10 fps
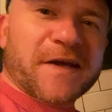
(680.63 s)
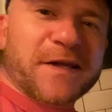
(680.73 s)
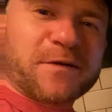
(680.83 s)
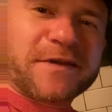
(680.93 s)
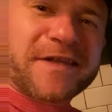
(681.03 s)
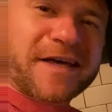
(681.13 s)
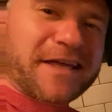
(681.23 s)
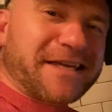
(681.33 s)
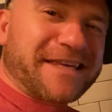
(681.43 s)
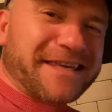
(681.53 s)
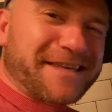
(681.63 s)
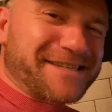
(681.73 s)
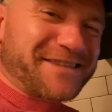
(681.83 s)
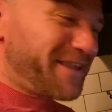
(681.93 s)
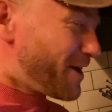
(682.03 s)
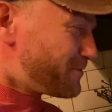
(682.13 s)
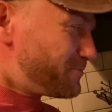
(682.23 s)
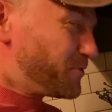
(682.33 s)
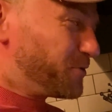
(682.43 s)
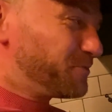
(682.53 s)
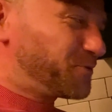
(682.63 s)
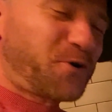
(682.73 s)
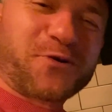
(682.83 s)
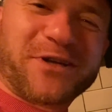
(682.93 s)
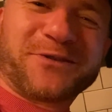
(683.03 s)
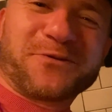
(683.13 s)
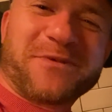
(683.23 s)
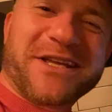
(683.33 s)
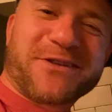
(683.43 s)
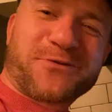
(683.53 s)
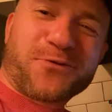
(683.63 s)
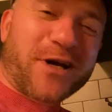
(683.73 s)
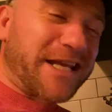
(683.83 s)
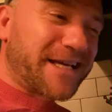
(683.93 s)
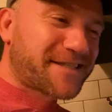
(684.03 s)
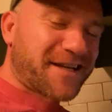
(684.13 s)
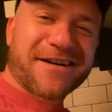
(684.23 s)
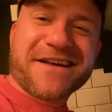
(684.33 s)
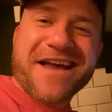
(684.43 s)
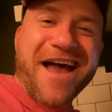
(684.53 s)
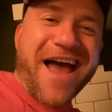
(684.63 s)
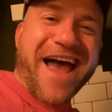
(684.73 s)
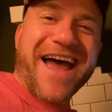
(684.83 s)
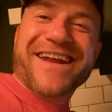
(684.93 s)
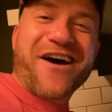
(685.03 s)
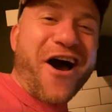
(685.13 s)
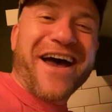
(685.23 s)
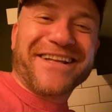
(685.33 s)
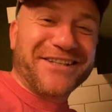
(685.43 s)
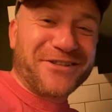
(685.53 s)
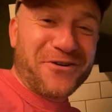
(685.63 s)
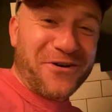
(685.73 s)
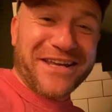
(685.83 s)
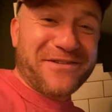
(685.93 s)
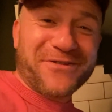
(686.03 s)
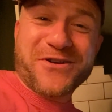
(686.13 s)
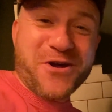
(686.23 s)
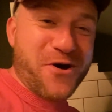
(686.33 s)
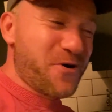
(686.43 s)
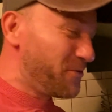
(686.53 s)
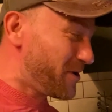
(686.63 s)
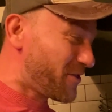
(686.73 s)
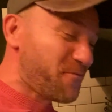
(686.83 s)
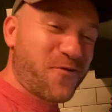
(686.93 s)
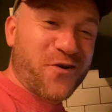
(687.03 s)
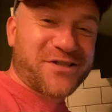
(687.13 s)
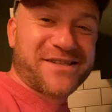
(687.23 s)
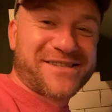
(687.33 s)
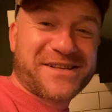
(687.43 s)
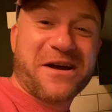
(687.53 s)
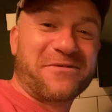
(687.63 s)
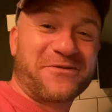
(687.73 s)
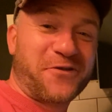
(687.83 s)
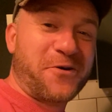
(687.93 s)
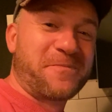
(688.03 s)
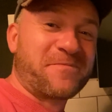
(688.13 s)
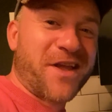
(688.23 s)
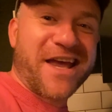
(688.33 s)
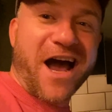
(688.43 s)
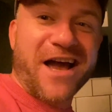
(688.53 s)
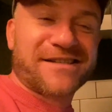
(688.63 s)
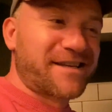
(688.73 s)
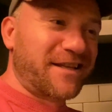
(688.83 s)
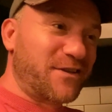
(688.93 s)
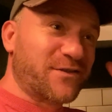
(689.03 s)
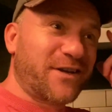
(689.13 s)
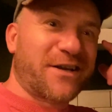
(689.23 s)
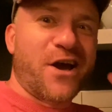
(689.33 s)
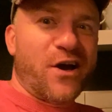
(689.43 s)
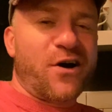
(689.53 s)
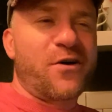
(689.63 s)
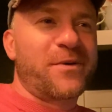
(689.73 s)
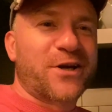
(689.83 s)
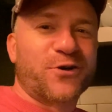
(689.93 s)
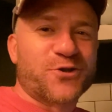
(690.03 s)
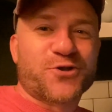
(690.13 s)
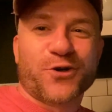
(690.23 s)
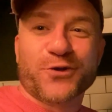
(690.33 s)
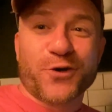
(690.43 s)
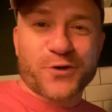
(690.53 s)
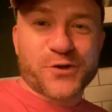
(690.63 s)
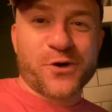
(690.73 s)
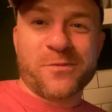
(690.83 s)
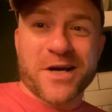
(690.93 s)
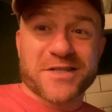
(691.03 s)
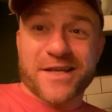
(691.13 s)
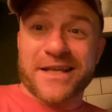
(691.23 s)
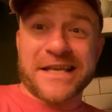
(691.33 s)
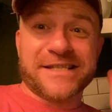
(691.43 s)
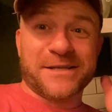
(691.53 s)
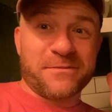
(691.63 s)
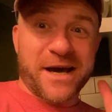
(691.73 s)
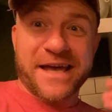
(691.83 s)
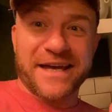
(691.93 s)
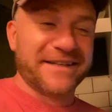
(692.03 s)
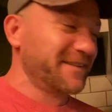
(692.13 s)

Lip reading: Look at that, he is in the other room talking to me through Alexa, and I did not even know where the voices is coming from. I said, he's like, oh my God, John talks so much that he's in my head.